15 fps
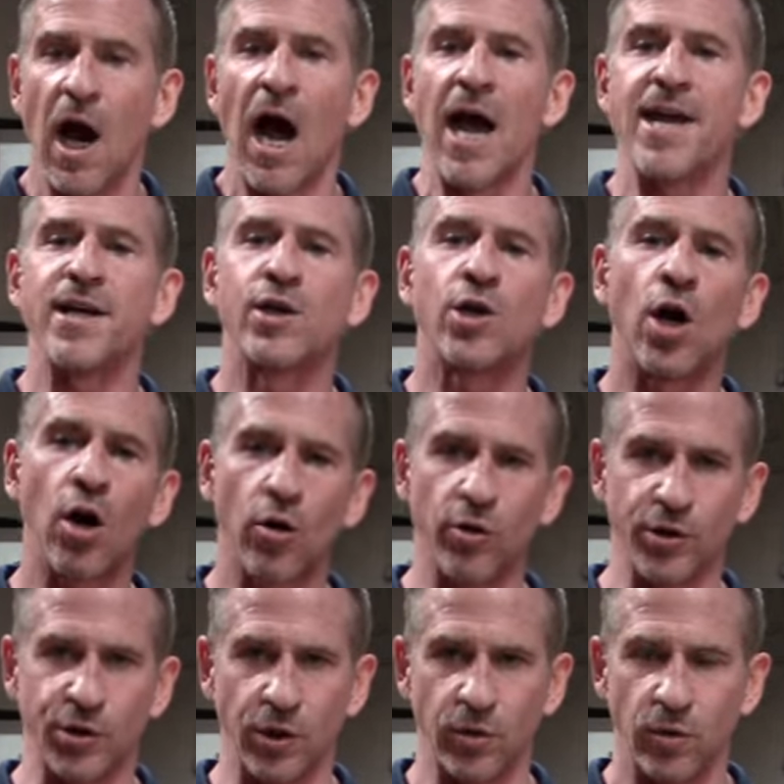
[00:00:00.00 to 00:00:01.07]
I
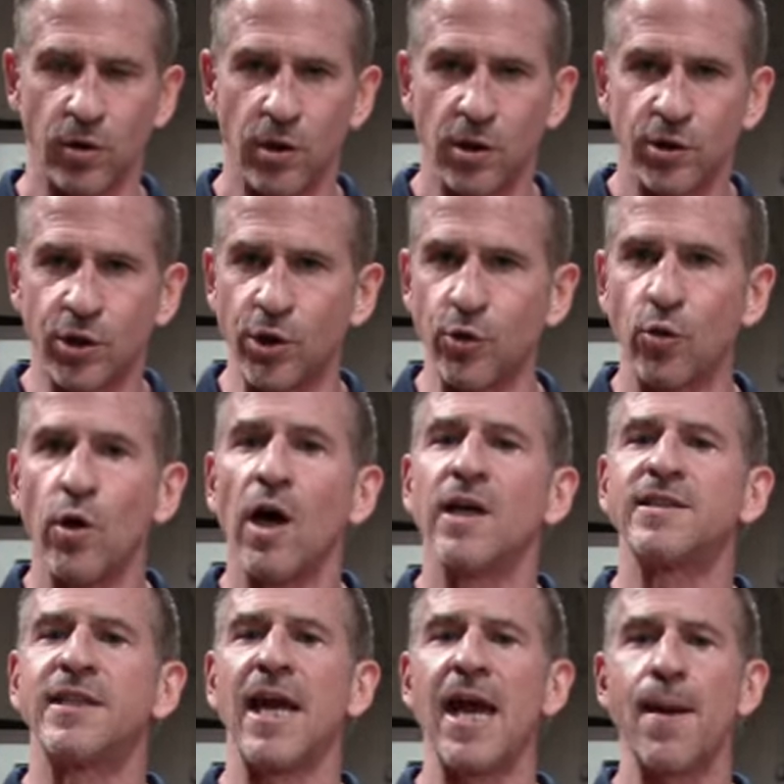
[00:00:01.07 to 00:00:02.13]
encourage you to
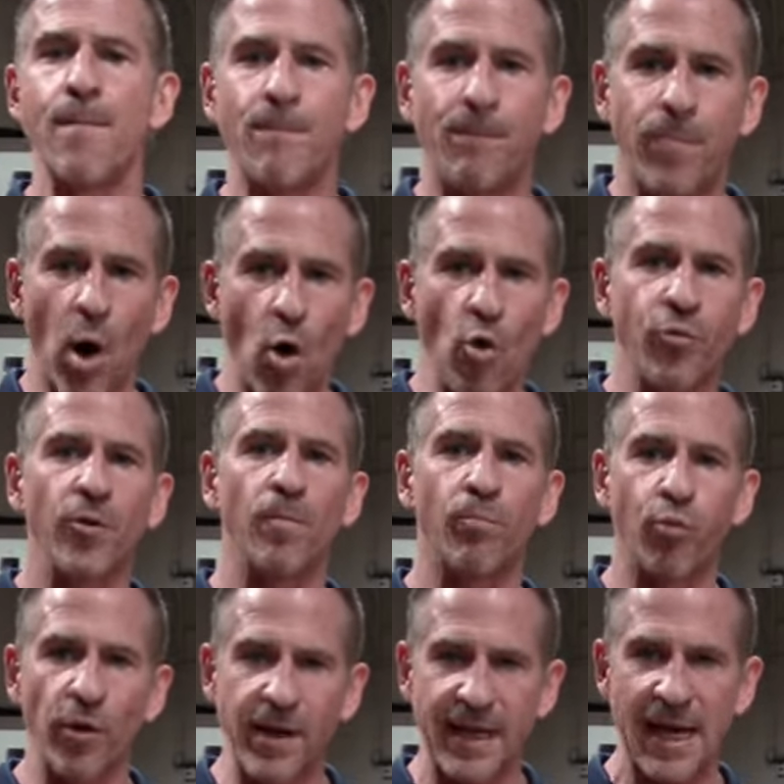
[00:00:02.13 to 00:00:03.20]
attend both
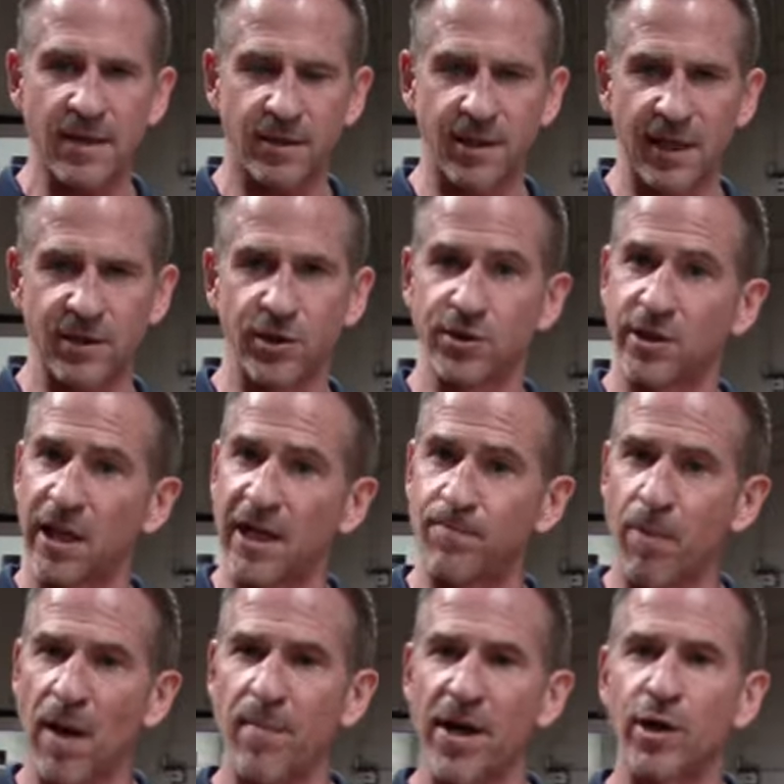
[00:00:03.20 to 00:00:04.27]
breakout sessions led
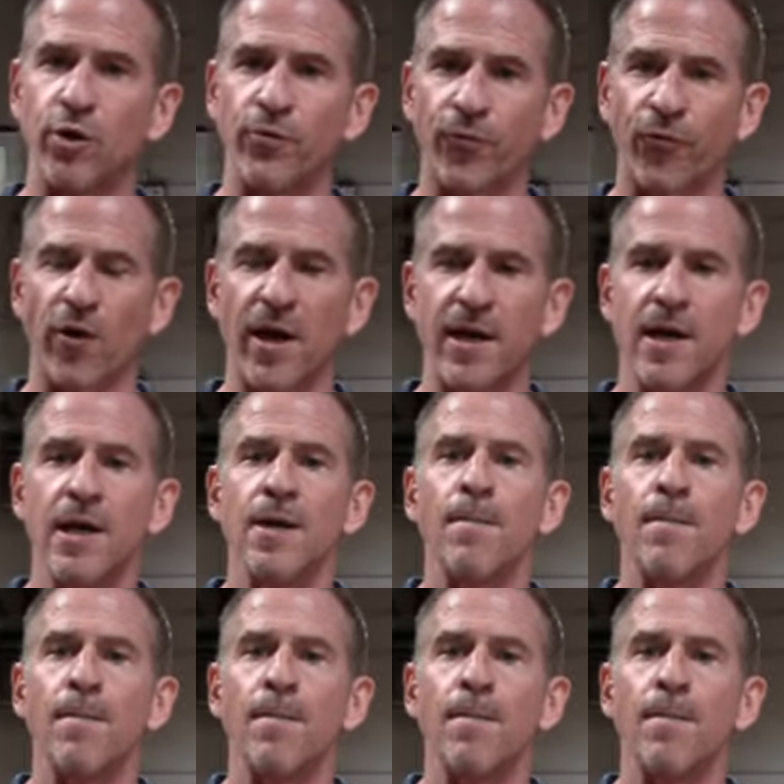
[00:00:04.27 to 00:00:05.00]
by my good friend,